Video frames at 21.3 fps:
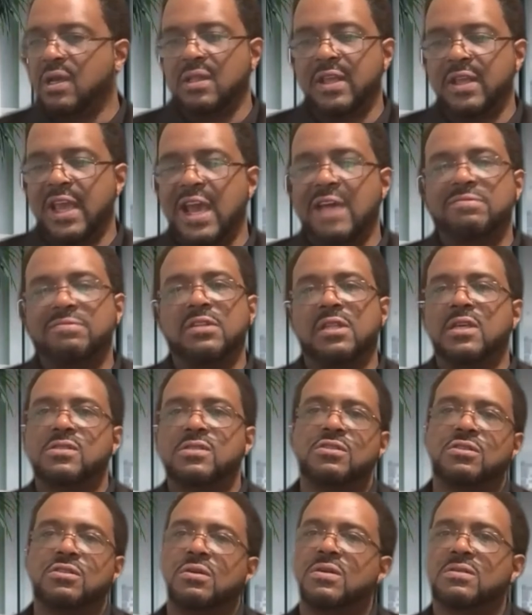They have to
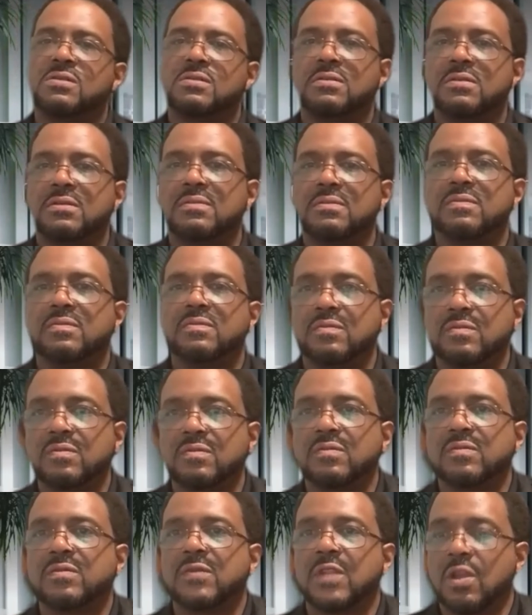listen to us.
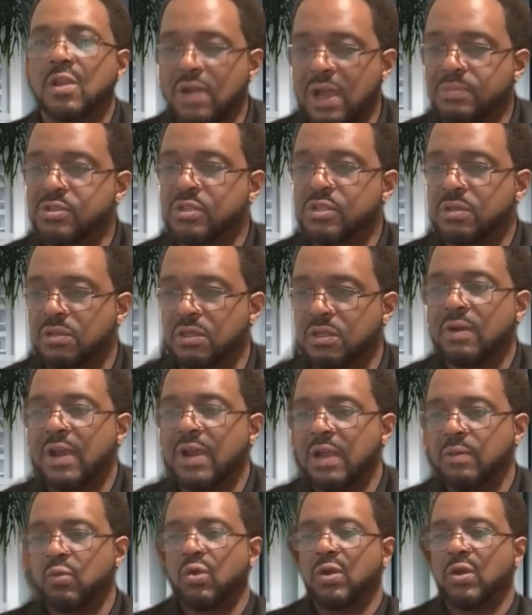You're absolutely right.